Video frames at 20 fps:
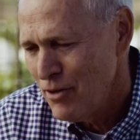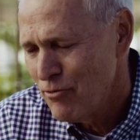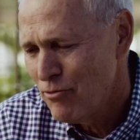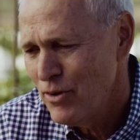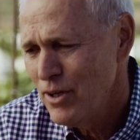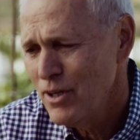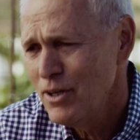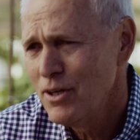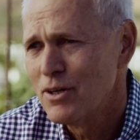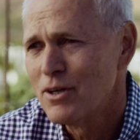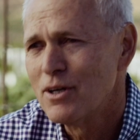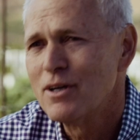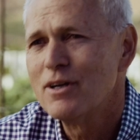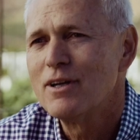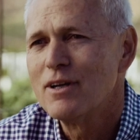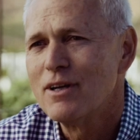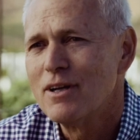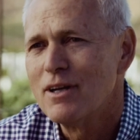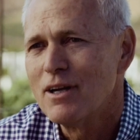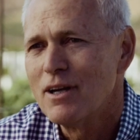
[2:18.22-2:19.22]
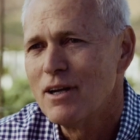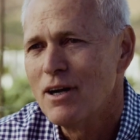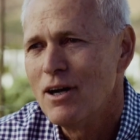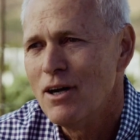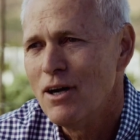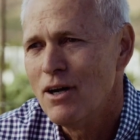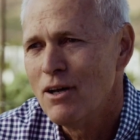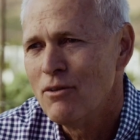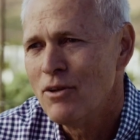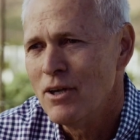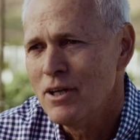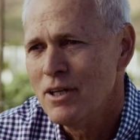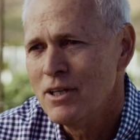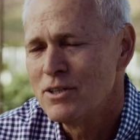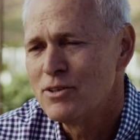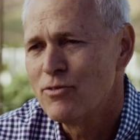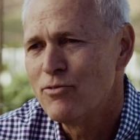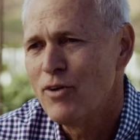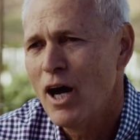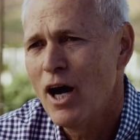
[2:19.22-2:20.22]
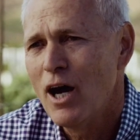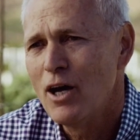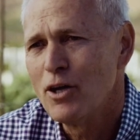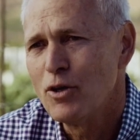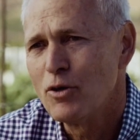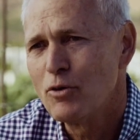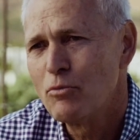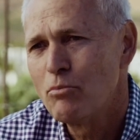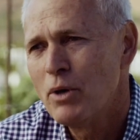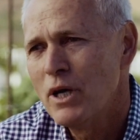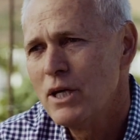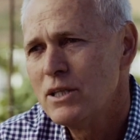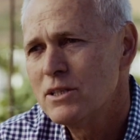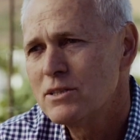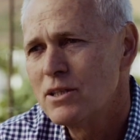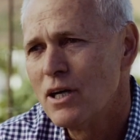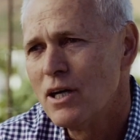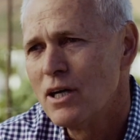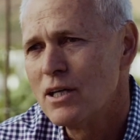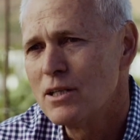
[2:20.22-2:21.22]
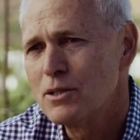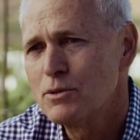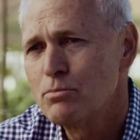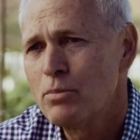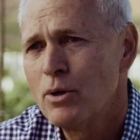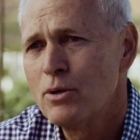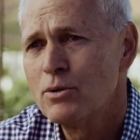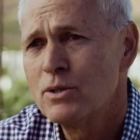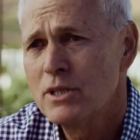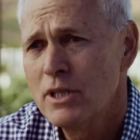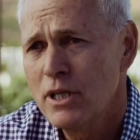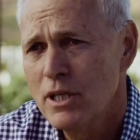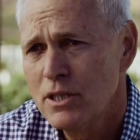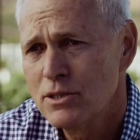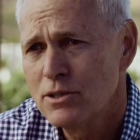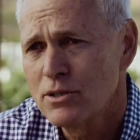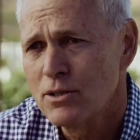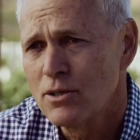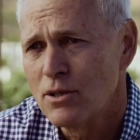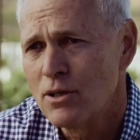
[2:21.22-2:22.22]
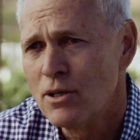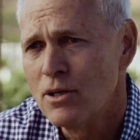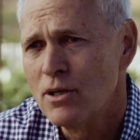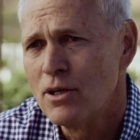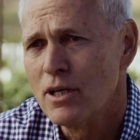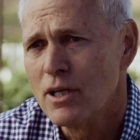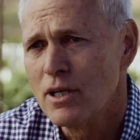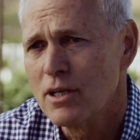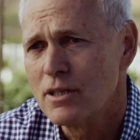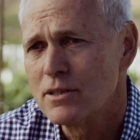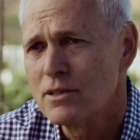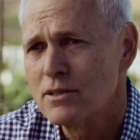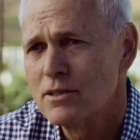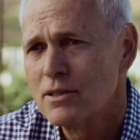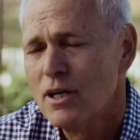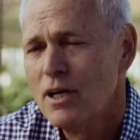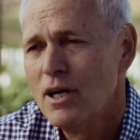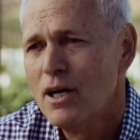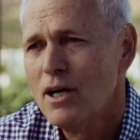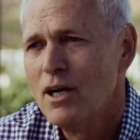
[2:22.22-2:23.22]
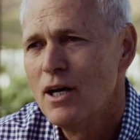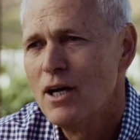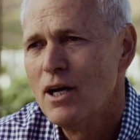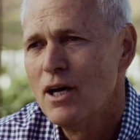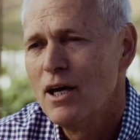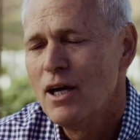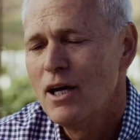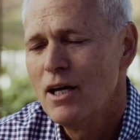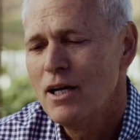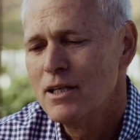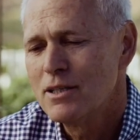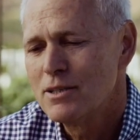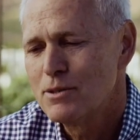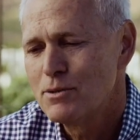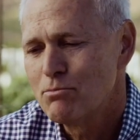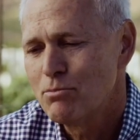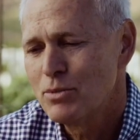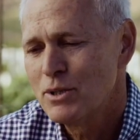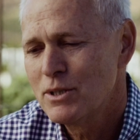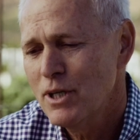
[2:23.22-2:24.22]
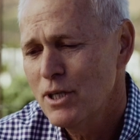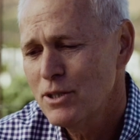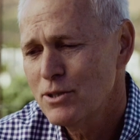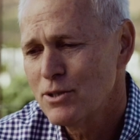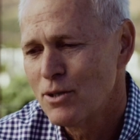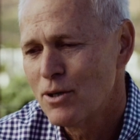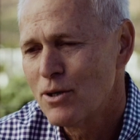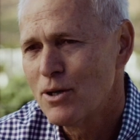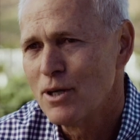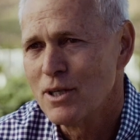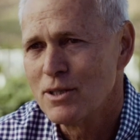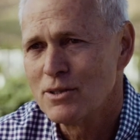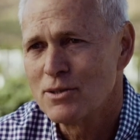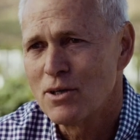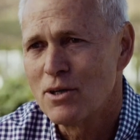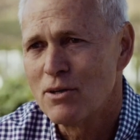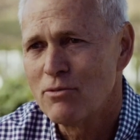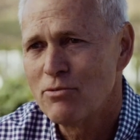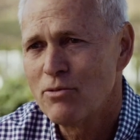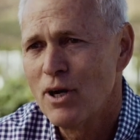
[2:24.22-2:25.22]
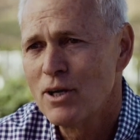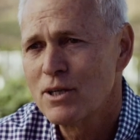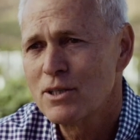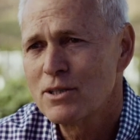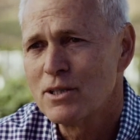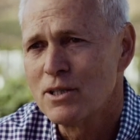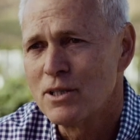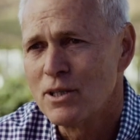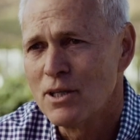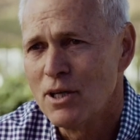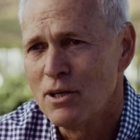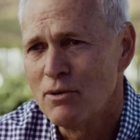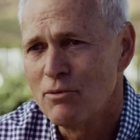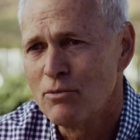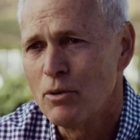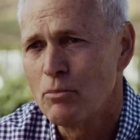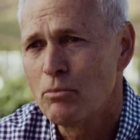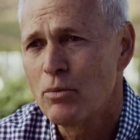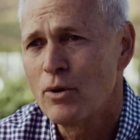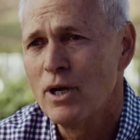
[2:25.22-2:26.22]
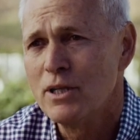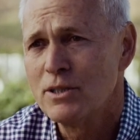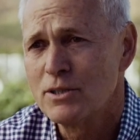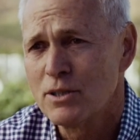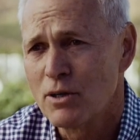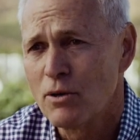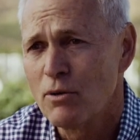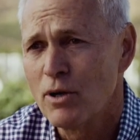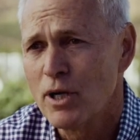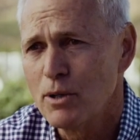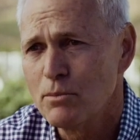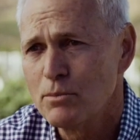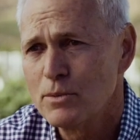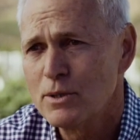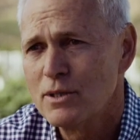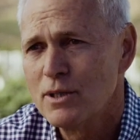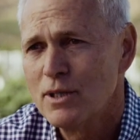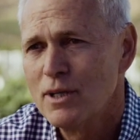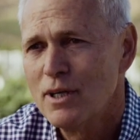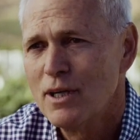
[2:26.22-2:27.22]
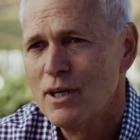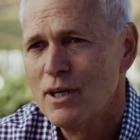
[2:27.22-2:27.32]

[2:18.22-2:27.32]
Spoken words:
A vineyard is valued based on its potential earnings. Its potential earnings are a function of the price of grapes.